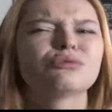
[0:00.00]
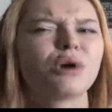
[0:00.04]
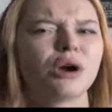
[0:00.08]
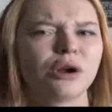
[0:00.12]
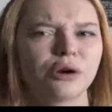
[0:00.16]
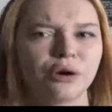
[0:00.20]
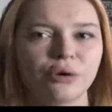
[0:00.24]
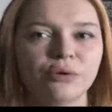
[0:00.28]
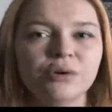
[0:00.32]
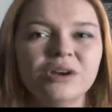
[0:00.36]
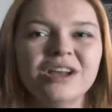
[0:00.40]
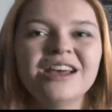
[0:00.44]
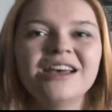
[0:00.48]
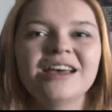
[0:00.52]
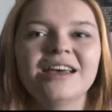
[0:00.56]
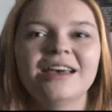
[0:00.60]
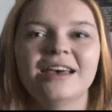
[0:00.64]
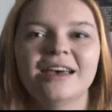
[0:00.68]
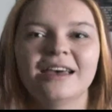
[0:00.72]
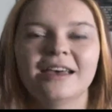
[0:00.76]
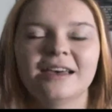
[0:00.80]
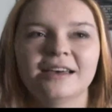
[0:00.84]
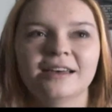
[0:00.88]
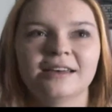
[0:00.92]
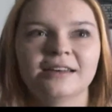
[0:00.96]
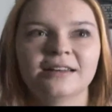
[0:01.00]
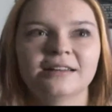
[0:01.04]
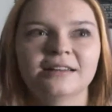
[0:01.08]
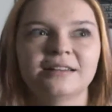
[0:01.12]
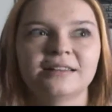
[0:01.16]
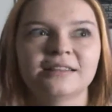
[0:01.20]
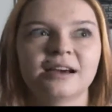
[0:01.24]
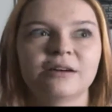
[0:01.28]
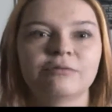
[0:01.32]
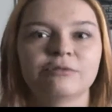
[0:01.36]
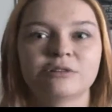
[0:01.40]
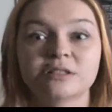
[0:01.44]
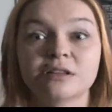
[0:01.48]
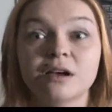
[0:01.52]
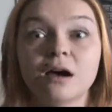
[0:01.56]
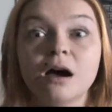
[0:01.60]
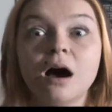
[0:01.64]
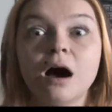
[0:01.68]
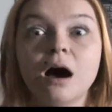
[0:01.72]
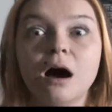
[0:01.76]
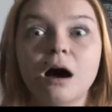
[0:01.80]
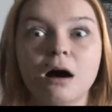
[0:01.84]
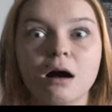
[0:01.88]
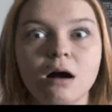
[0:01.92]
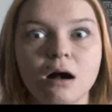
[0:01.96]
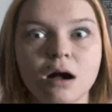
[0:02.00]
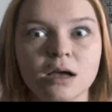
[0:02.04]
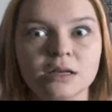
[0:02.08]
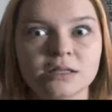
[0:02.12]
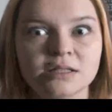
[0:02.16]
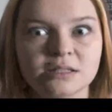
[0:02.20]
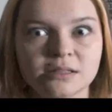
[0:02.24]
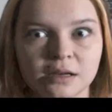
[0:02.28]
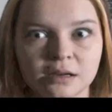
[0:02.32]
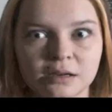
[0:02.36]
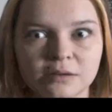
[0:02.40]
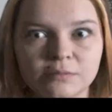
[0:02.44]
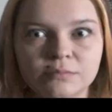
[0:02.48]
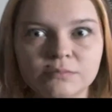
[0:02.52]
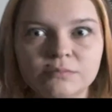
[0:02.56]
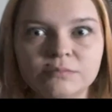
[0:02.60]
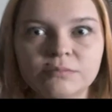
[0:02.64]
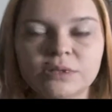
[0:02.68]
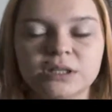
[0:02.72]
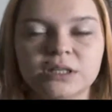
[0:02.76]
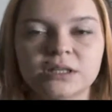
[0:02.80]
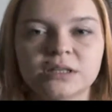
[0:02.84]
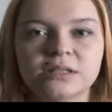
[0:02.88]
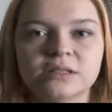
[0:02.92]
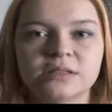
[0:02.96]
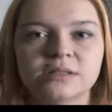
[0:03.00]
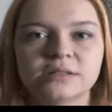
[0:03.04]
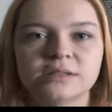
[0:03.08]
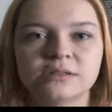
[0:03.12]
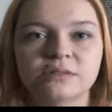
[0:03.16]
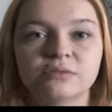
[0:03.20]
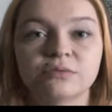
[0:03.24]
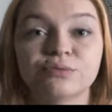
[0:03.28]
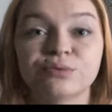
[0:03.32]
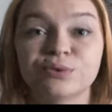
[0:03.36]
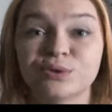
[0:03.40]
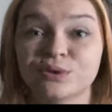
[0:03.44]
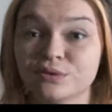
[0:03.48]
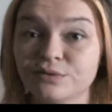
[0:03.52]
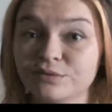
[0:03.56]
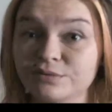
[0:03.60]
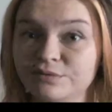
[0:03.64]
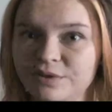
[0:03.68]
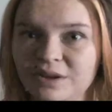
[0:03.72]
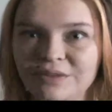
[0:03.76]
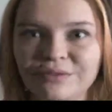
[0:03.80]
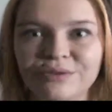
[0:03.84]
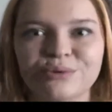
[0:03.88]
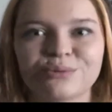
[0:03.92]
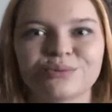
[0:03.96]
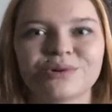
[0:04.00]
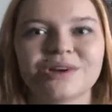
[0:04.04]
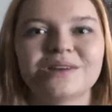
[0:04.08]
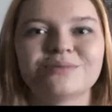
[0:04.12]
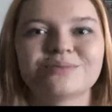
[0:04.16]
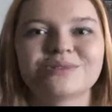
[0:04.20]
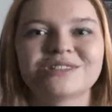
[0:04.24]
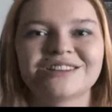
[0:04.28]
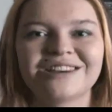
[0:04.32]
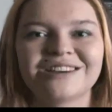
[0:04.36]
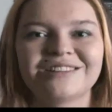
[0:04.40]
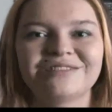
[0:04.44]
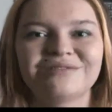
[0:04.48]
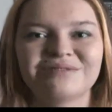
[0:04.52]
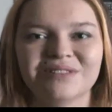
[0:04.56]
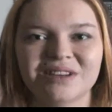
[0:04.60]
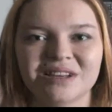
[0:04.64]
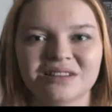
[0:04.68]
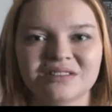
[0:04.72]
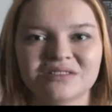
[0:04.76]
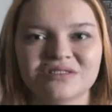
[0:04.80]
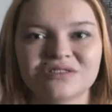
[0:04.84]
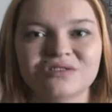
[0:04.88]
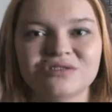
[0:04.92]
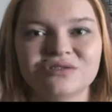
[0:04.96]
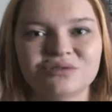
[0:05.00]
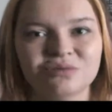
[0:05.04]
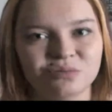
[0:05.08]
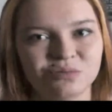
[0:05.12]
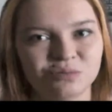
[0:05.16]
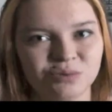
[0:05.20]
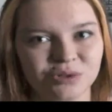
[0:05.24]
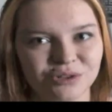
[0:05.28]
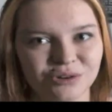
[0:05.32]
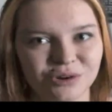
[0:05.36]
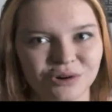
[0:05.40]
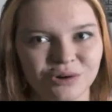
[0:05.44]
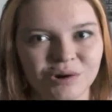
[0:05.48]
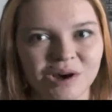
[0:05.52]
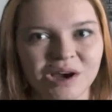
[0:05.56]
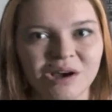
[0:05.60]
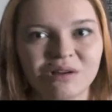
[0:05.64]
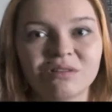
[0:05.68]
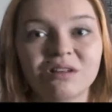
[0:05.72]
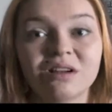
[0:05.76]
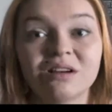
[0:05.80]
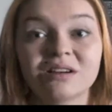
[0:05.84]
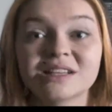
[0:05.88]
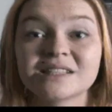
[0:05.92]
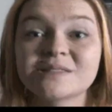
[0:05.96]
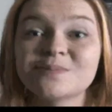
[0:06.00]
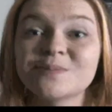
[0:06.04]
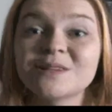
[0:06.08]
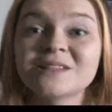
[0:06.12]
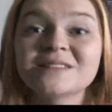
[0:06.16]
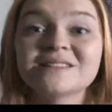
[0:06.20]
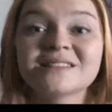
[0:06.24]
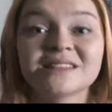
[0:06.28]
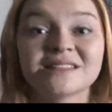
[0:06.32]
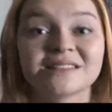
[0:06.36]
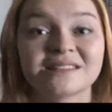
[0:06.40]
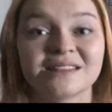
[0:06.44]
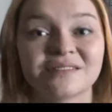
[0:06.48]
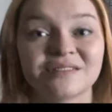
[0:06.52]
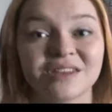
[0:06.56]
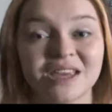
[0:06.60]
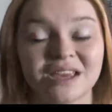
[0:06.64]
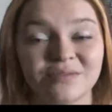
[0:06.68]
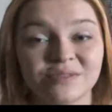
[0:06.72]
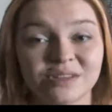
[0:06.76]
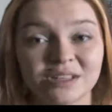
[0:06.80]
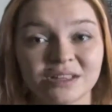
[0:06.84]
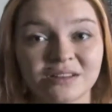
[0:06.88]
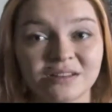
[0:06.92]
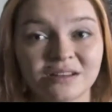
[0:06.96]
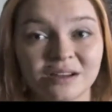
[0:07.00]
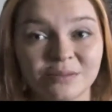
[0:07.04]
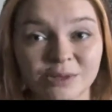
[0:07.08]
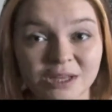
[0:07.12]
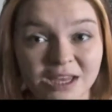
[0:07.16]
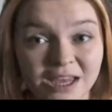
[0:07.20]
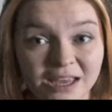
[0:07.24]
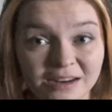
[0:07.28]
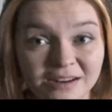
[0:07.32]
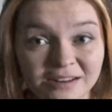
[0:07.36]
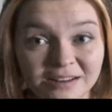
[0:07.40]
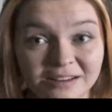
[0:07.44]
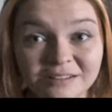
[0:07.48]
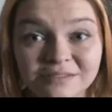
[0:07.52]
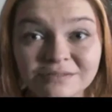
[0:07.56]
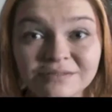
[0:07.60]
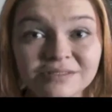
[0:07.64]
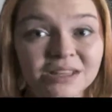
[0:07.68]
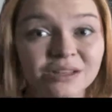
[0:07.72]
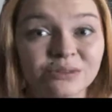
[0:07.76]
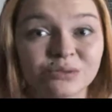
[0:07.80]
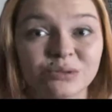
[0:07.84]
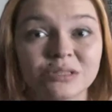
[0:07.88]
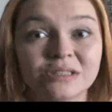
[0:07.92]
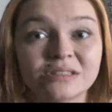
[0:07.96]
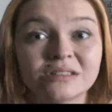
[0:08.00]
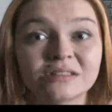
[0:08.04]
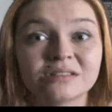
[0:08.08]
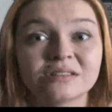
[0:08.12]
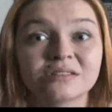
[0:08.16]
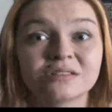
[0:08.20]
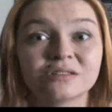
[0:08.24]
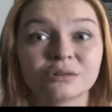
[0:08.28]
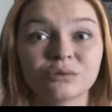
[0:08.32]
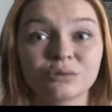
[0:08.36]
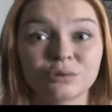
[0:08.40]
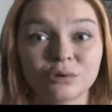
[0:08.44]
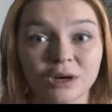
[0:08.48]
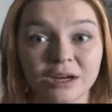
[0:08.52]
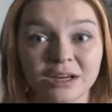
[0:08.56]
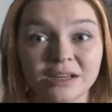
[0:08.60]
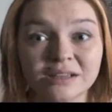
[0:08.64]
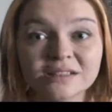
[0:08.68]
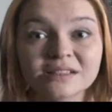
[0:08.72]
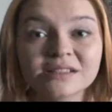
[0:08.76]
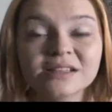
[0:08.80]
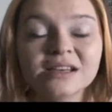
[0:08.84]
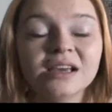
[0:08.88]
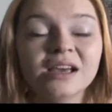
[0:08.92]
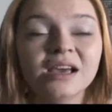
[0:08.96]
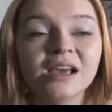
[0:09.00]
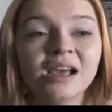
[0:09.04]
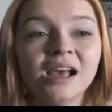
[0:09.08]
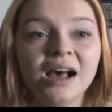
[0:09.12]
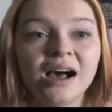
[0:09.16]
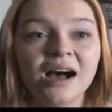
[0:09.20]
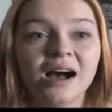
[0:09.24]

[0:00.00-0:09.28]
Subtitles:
Toronto, and that was awesome, because for fellow Rammstein fans, you would know how long it's been since they've come to Canada. It was so great.